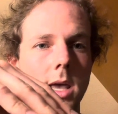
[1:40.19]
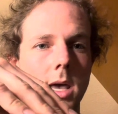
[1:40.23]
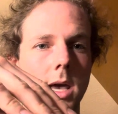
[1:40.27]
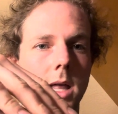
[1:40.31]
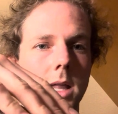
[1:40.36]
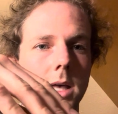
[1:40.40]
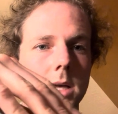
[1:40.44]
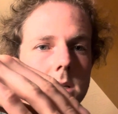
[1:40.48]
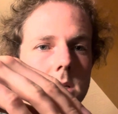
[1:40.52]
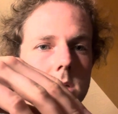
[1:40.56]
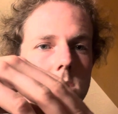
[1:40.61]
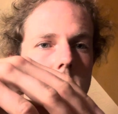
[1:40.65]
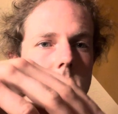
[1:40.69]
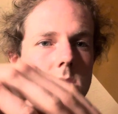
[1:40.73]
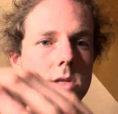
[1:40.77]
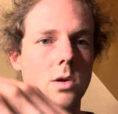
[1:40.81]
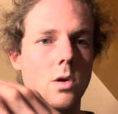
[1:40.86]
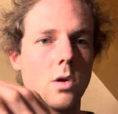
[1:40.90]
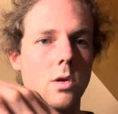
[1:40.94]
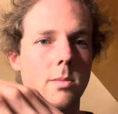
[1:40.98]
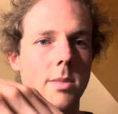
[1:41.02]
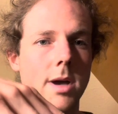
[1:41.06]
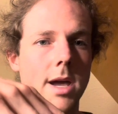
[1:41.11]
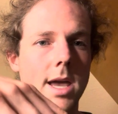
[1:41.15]
I like to just
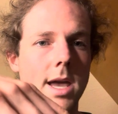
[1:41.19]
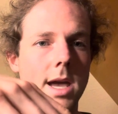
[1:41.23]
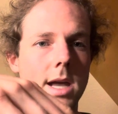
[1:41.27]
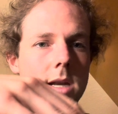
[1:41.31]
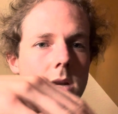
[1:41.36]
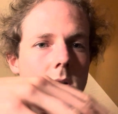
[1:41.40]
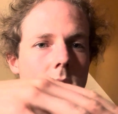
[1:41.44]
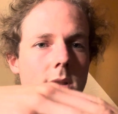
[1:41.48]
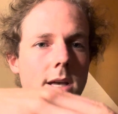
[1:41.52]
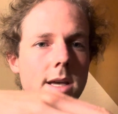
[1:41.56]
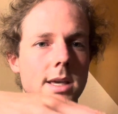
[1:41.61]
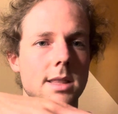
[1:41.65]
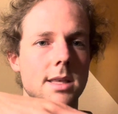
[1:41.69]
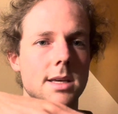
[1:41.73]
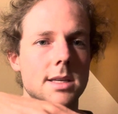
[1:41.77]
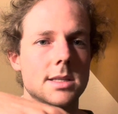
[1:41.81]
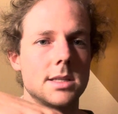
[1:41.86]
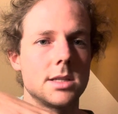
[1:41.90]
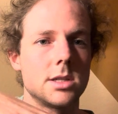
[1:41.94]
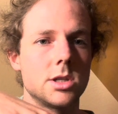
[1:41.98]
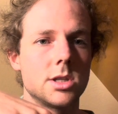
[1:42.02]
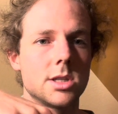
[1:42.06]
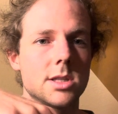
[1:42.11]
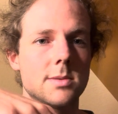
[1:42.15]
hold my hand out like
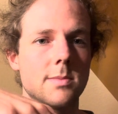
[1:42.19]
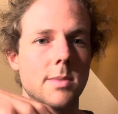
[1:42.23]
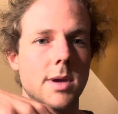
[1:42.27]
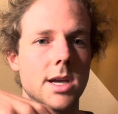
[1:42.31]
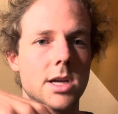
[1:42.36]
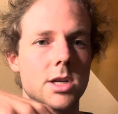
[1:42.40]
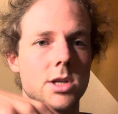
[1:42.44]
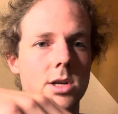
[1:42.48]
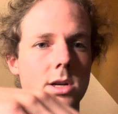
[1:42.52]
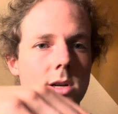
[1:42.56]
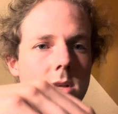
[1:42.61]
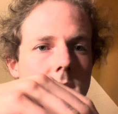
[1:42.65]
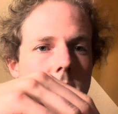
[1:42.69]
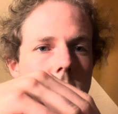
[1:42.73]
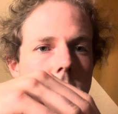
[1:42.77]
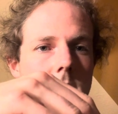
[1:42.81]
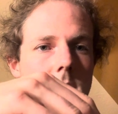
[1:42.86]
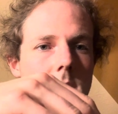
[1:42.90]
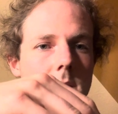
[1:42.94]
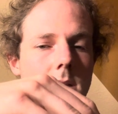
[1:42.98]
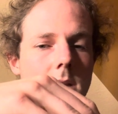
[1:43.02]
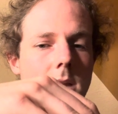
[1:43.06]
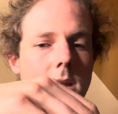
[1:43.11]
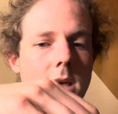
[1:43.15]
this and just make sure
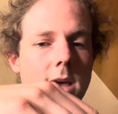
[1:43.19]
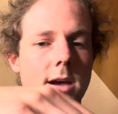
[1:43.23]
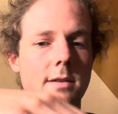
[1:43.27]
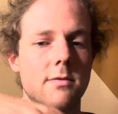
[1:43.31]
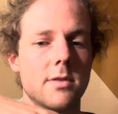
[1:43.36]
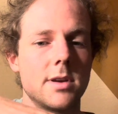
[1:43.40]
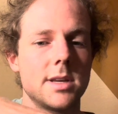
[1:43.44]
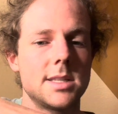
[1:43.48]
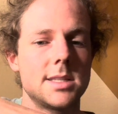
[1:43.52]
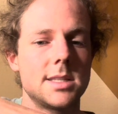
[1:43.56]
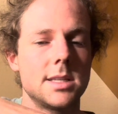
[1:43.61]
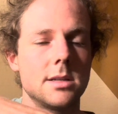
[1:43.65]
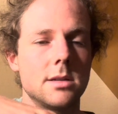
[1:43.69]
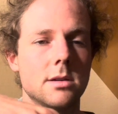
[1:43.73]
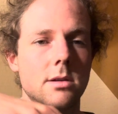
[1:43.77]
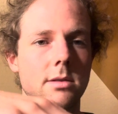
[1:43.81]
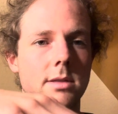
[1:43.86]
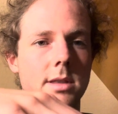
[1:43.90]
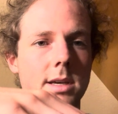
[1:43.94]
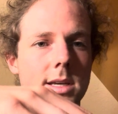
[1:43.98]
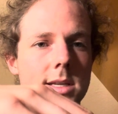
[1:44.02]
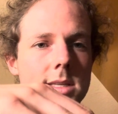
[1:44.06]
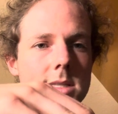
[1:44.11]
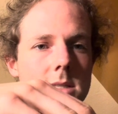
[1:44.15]
that every single
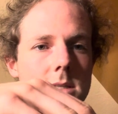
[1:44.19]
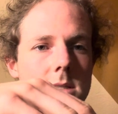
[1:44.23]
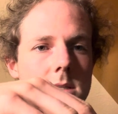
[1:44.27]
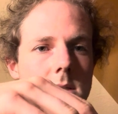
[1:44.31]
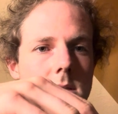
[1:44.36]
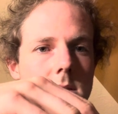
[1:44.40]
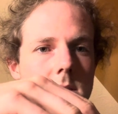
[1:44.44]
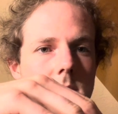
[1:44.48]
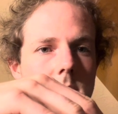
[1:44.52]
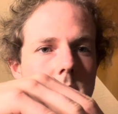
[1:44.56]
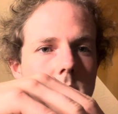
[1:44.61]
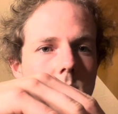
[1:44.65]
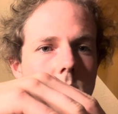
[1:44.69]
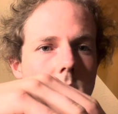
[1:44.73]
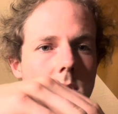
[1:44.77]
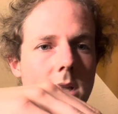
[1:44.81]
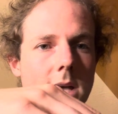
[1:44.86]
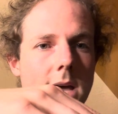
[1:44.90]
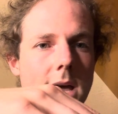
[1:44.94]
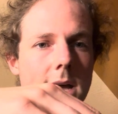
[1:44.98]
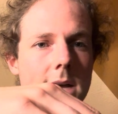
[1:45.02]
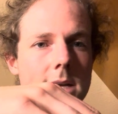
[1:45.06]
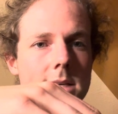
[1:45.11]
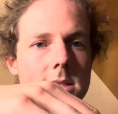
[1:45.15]
thing is
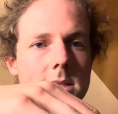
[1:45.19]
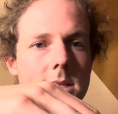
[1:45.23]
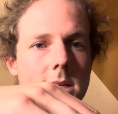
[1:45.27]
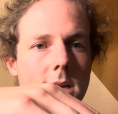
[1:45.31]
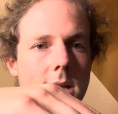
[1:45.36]
relaxed.